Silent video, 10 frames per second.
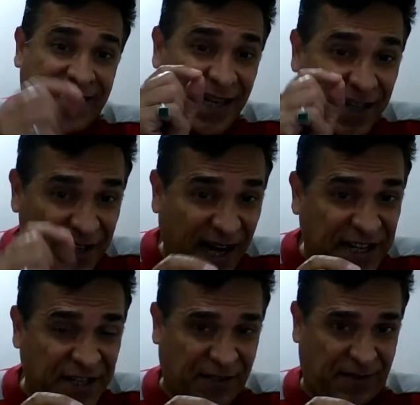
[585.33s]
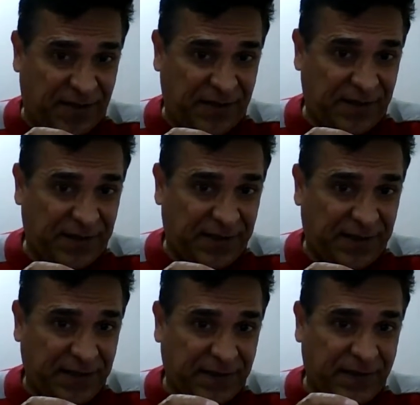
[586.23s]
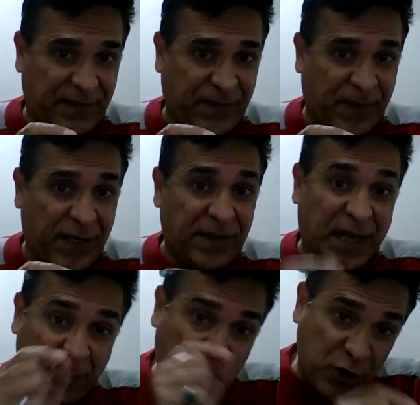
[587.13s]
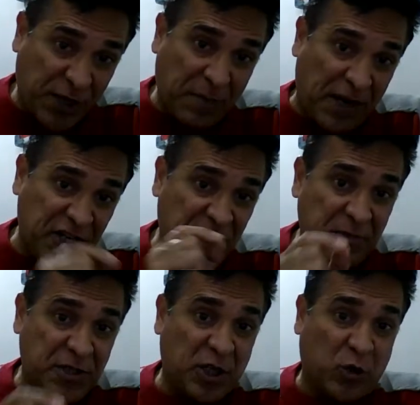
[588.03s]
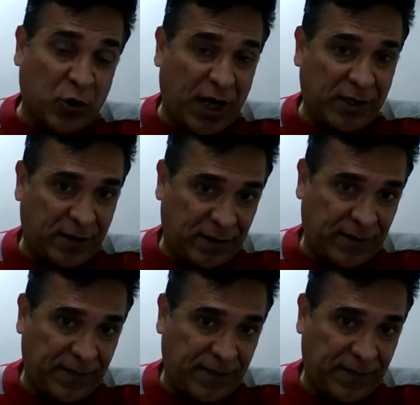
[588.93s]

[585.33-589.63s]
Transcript: That night, that project manager, Mr. Thorat,